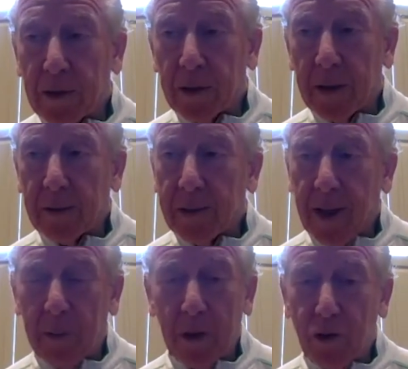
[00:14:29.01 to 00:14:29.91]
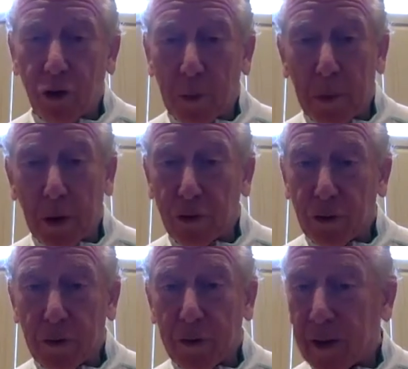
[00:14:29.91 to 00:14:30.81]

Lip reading: and they came in, took a picture,